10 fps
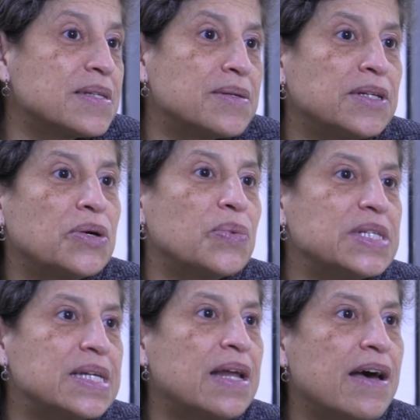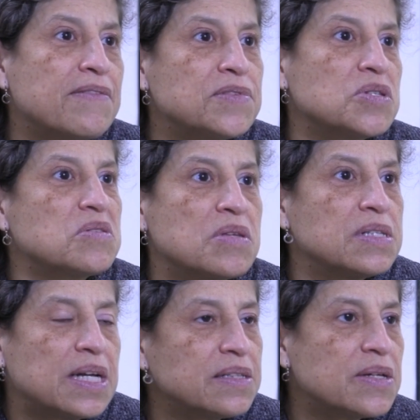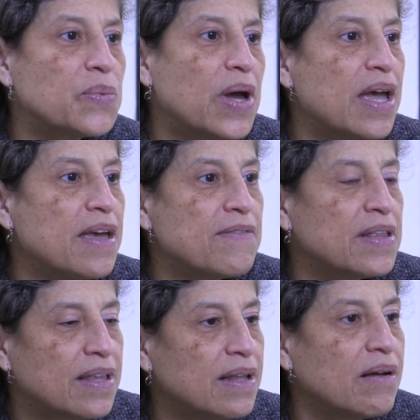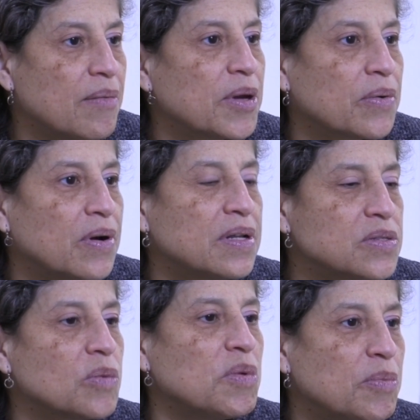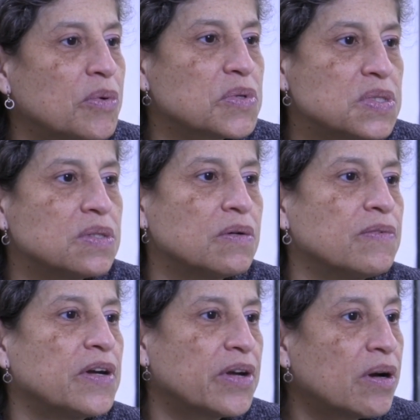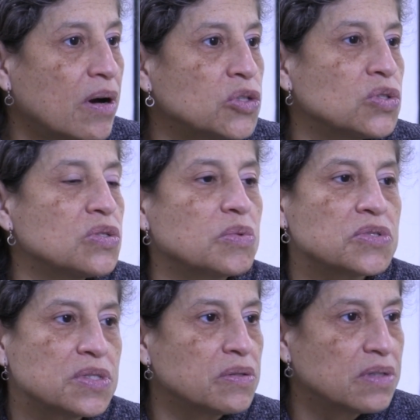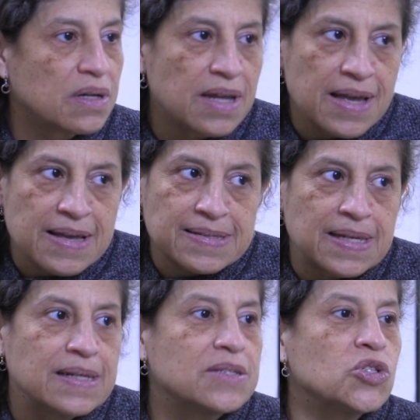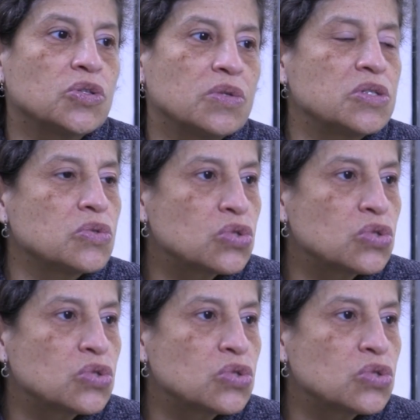you know we did have just the Delta wave and then Omicron, and so people were still very cautious. We were still not sending children to